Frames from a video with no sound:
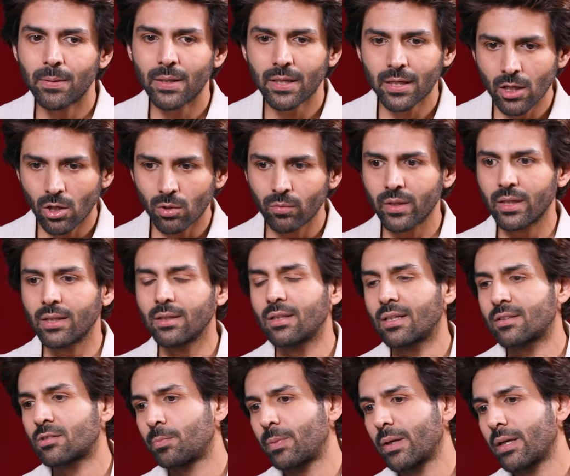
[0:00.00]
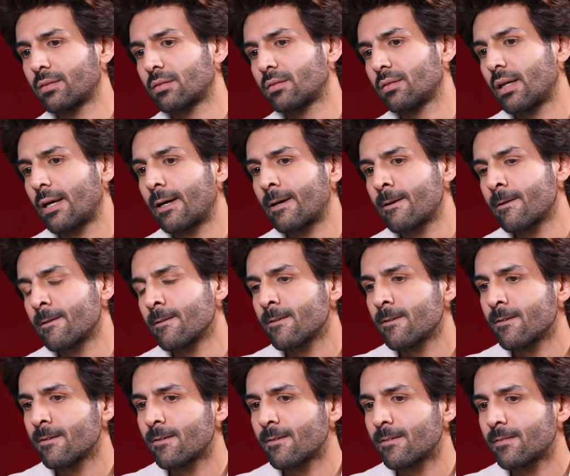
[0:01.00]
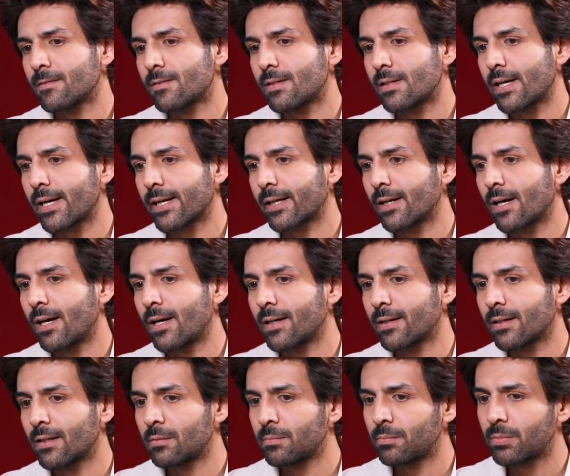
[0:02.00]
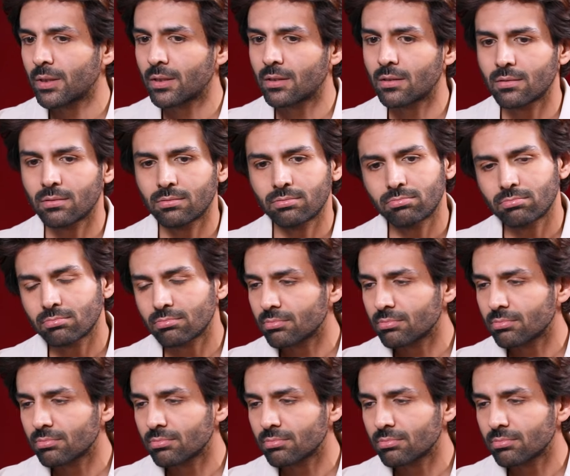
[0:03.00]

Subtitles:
But now we are in that space and I can't help but,